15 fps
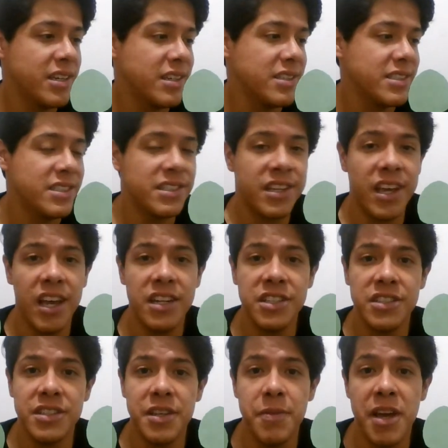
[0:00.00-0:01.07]
sketch,
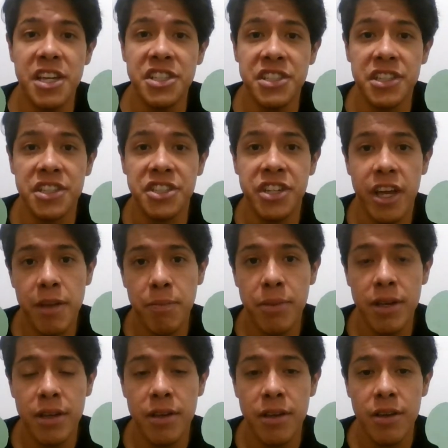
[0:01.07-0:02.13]
the basic shape.
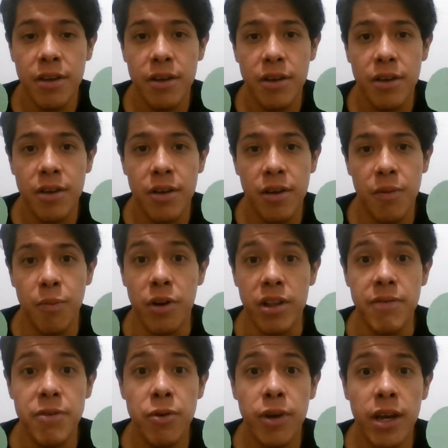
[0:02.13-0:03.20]
But if
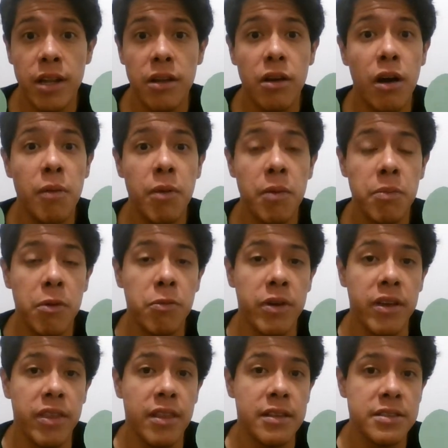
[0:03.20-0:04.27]
you can come up with
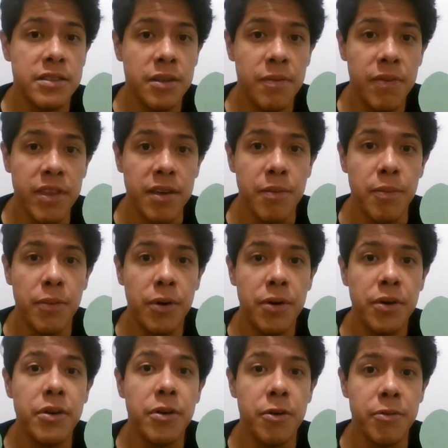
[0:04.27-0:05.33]
something more
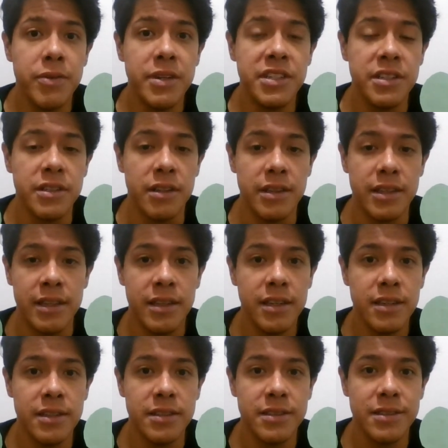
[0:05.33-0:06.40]
original than
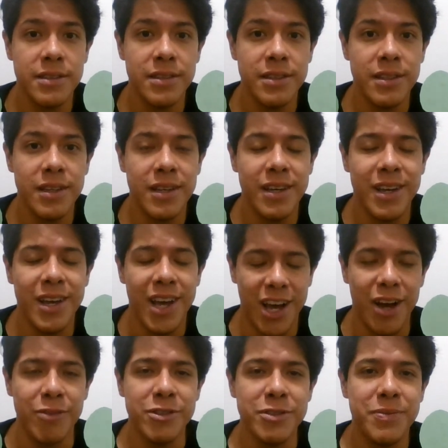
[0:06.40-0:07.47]
this, I
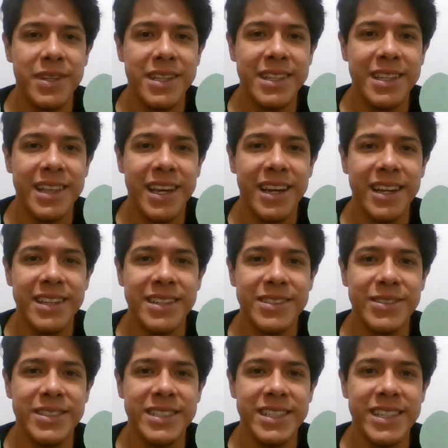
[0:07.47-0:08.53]
would be delighted to
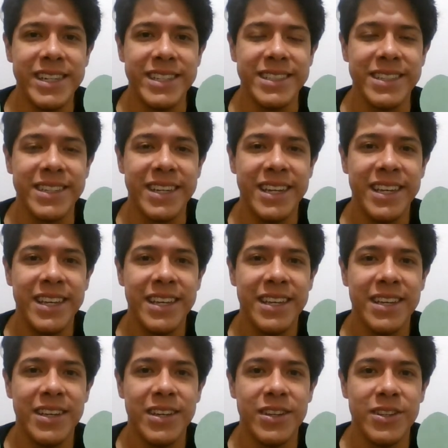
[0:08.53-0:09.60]
see it, okay?
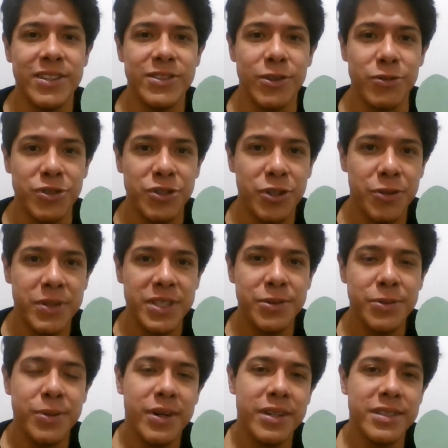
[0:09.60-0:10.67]
So show it to
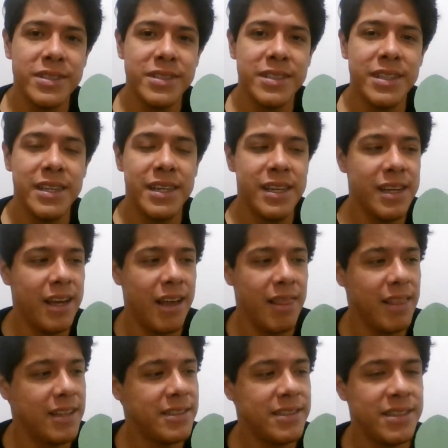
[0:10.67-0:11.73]
us and
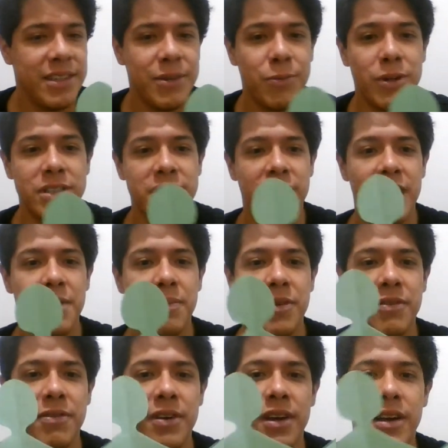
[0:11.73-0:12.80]
let's see what type of
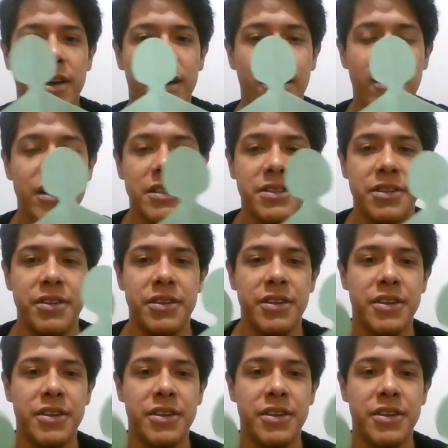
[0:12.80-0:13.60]
character